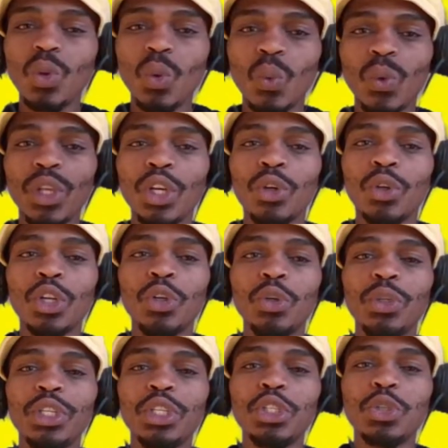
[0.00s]
we're gonna
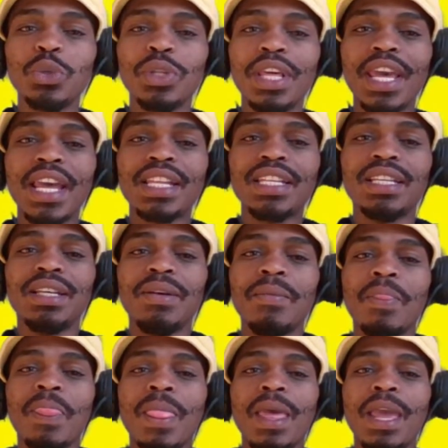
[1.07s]
look into that,
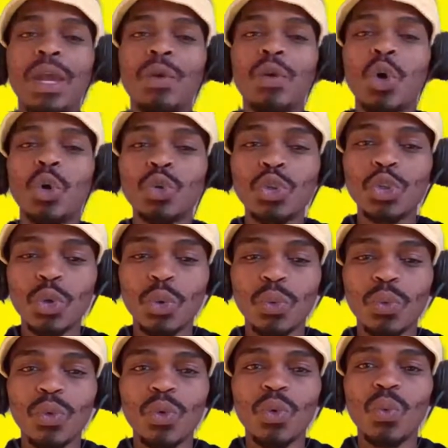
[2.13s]
and also
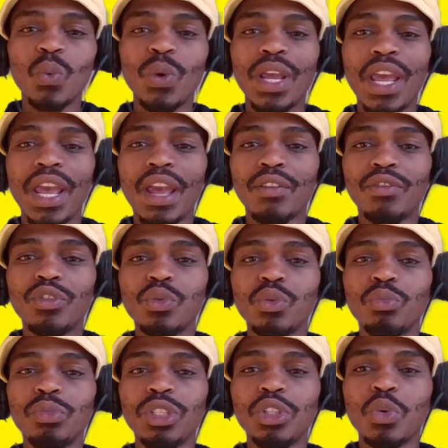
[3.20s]
we have to
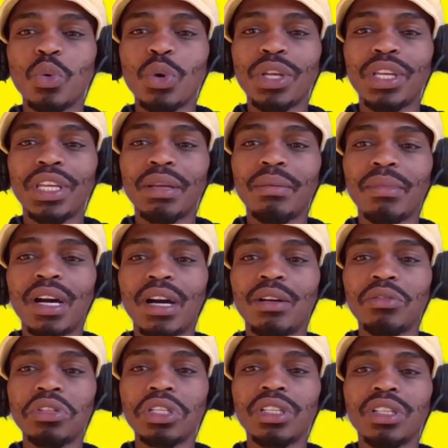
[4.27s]
be talking
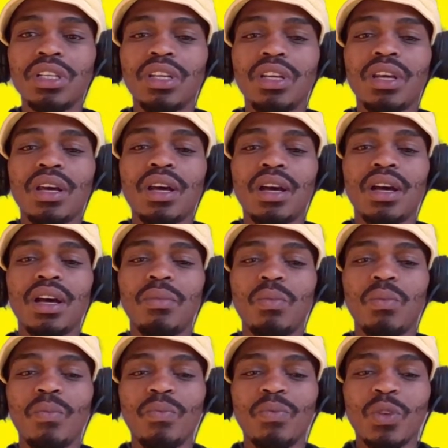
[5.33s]
about
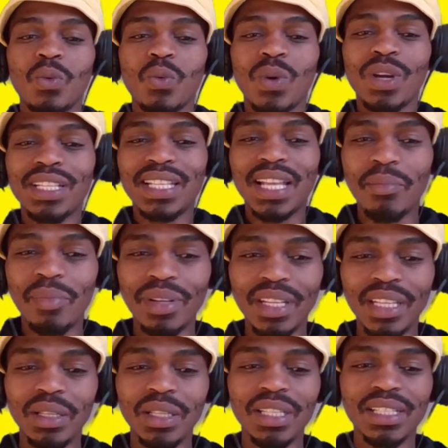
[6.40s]
what is
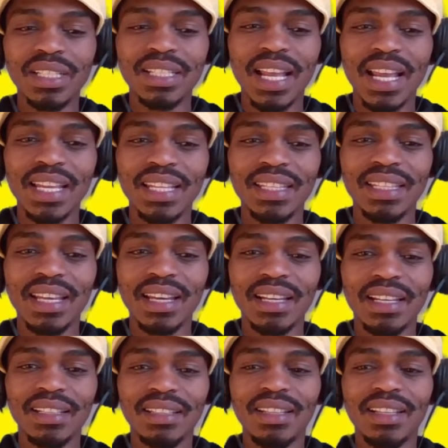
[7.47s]
happening inside
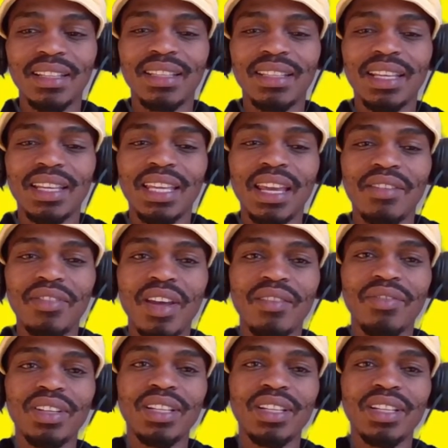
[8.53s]
the EFF